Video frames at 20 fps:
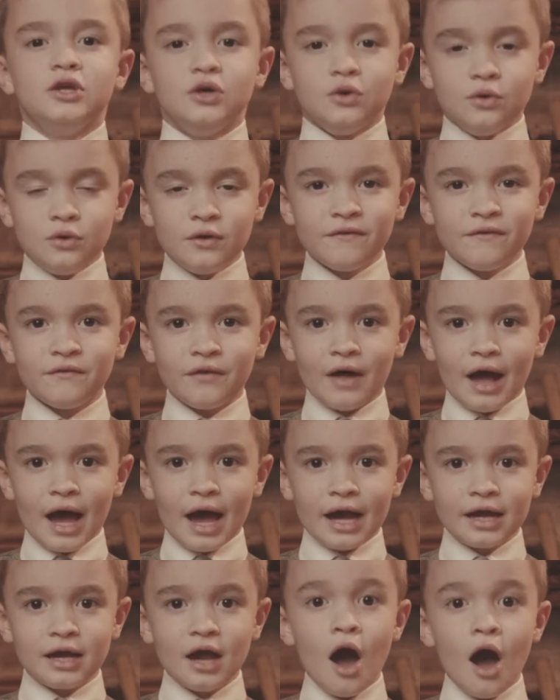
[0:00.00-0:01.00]
to the
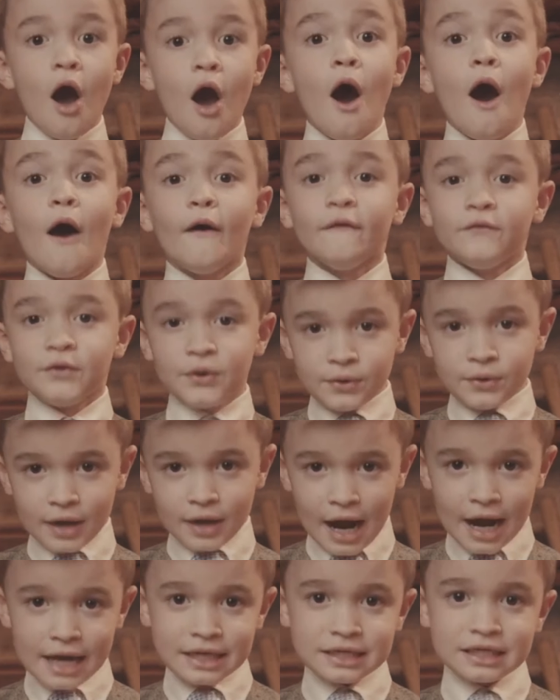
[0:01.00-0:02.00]
flag of the
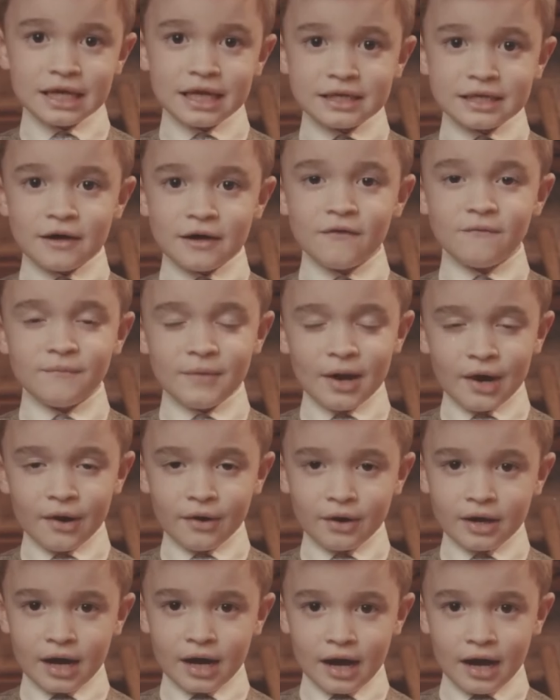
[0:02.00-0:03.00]
United States of
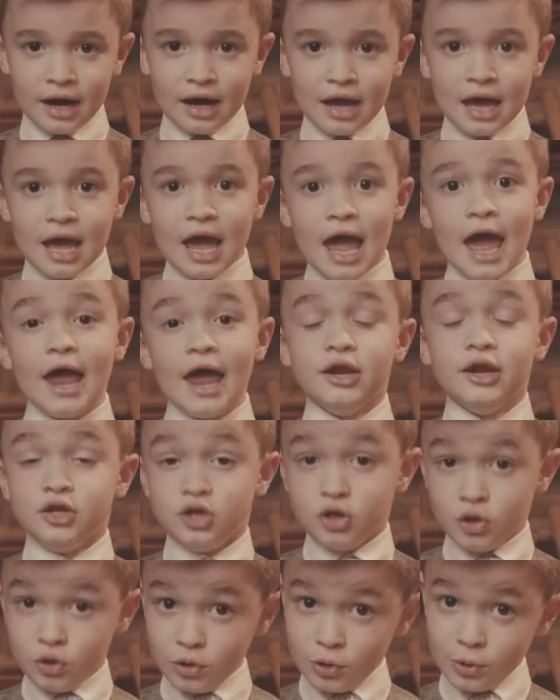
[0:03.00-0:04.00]
America and
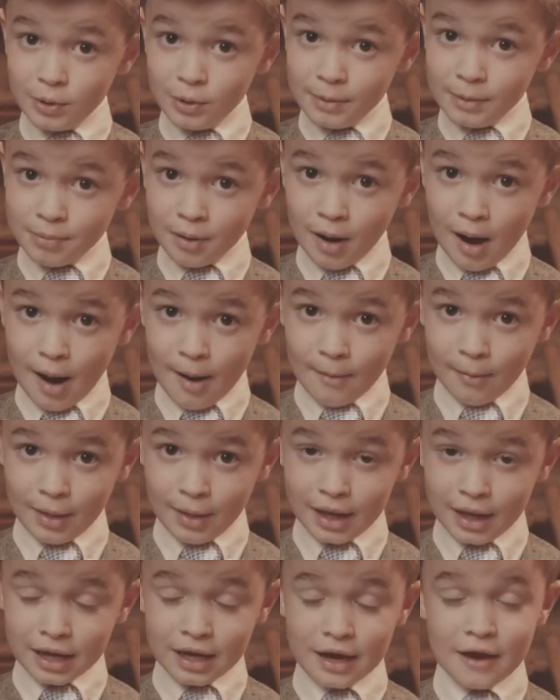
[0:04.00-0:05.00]
to the
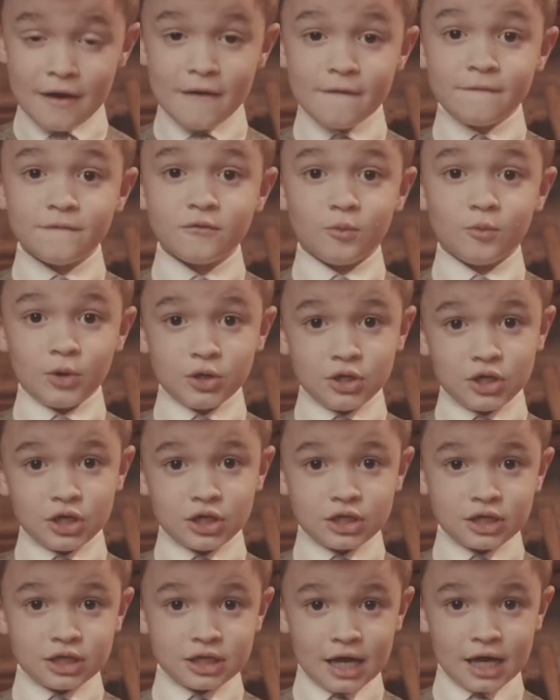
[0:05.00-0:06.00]
republic for
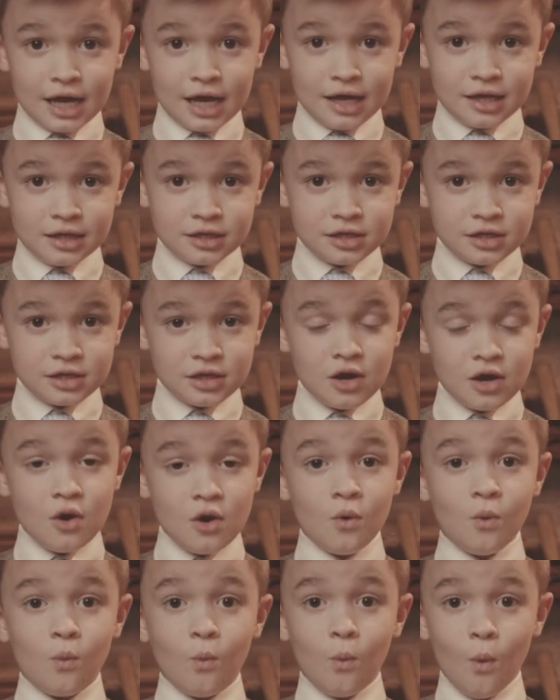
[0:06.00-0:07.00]
which it stands,
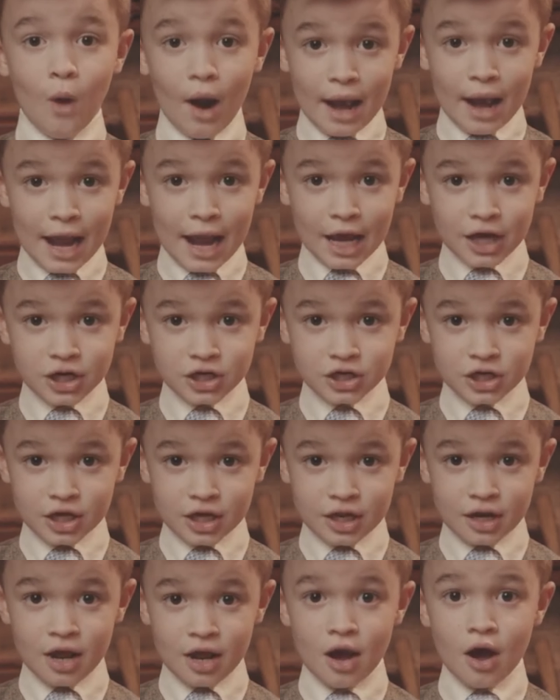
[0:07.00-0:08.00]
one
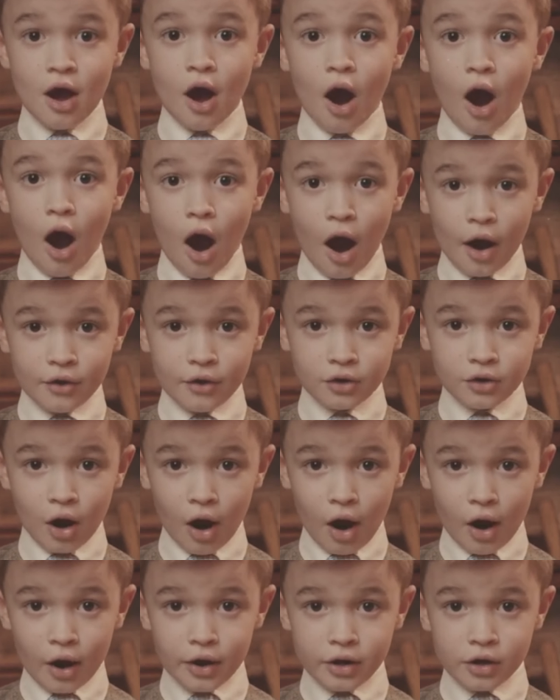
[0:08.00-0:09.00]
nation, under
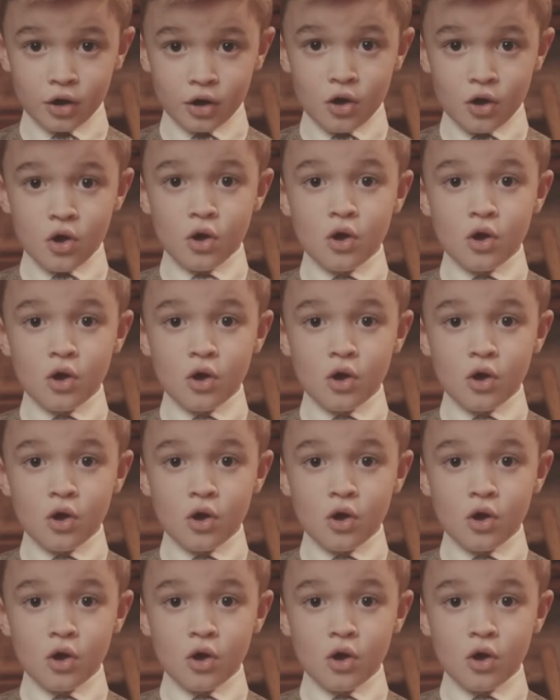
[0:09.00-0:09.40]
God,